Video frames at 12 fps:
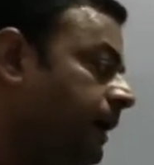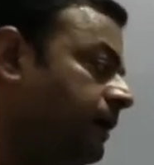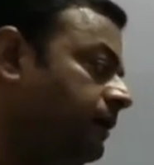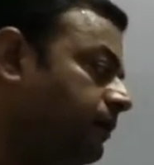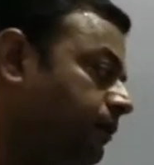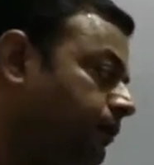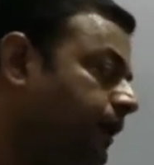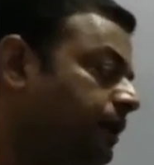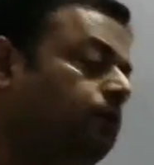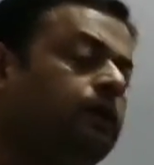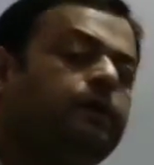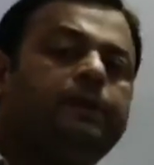and we
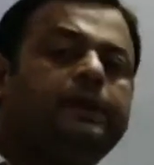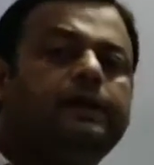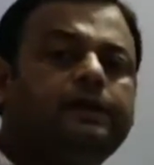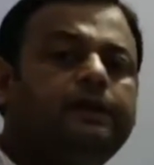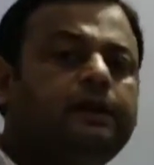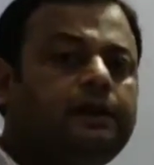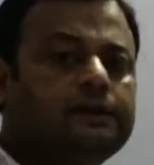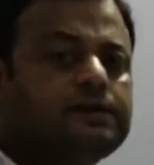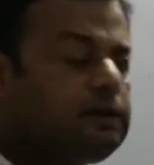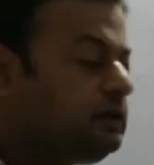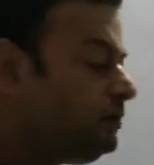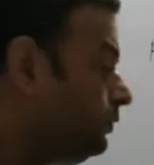are not applying any
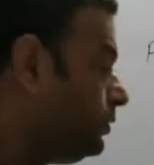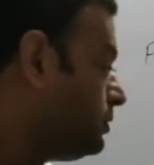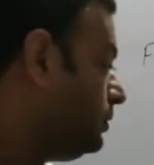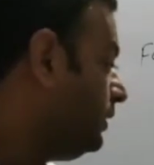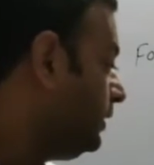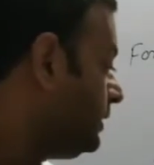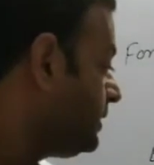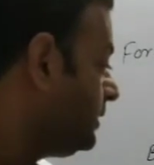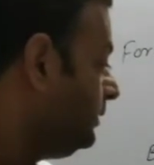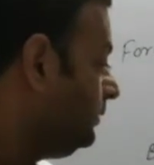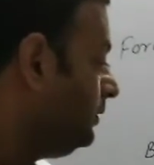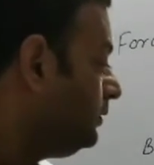external force on this.